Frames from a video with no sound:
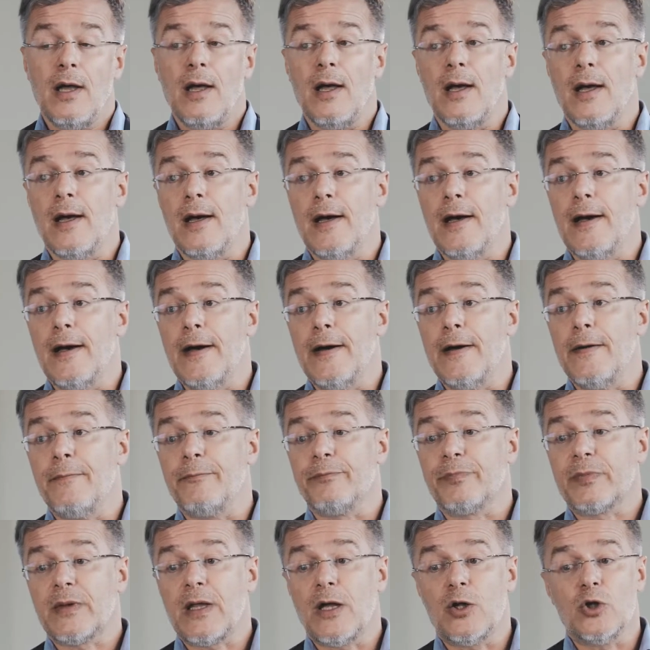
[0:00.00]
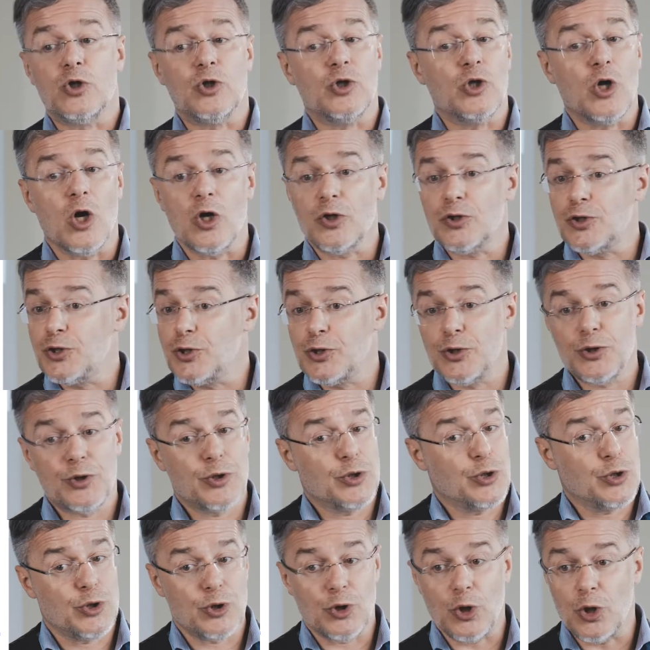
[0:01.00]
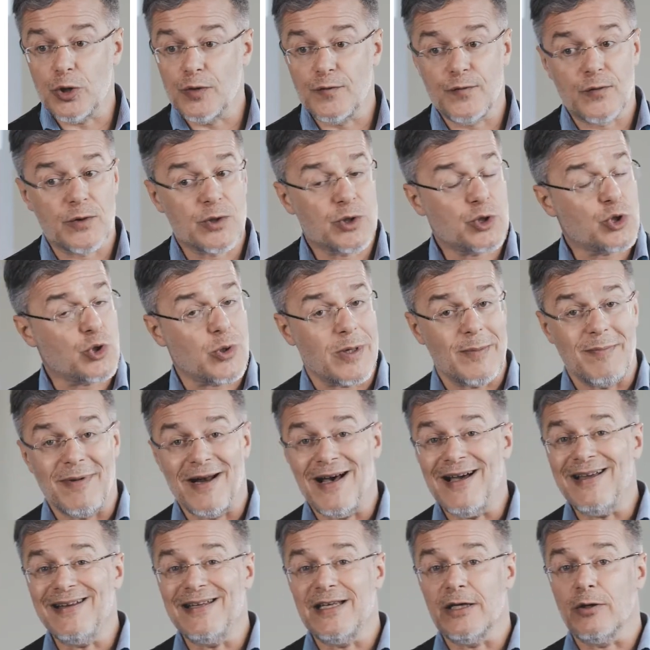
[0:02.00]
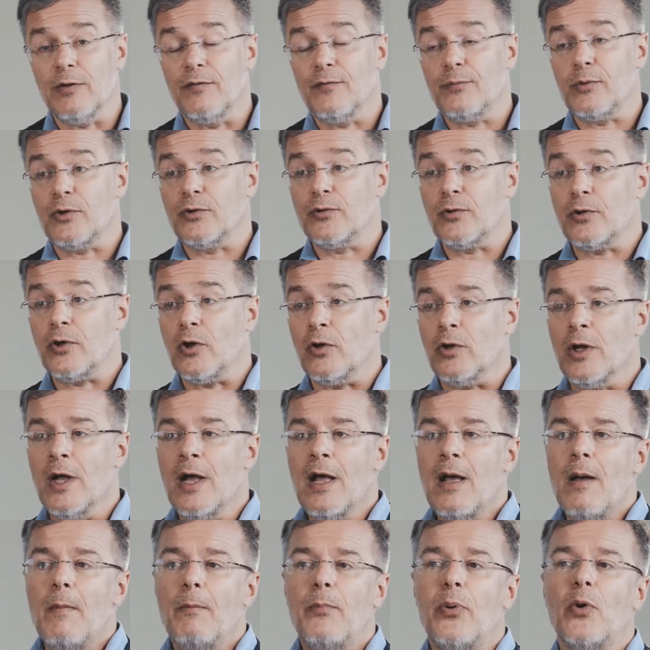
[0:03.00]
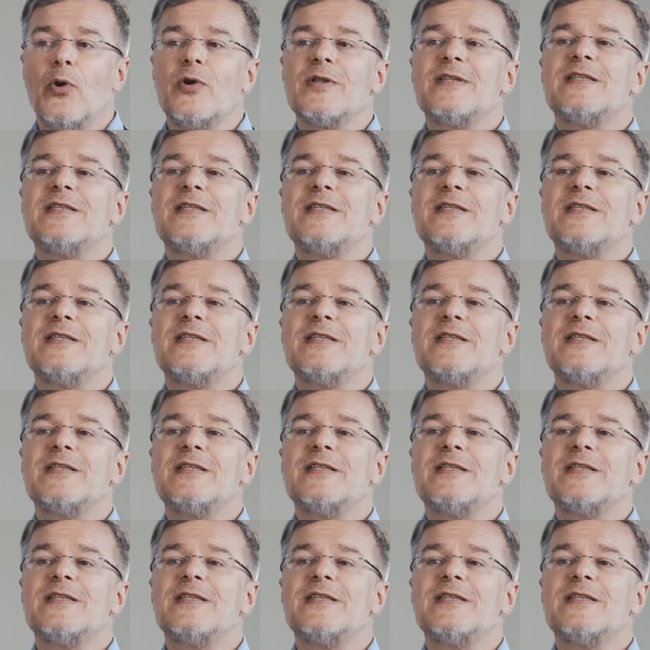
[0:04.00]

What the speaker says: not the streamlining of protocol. Per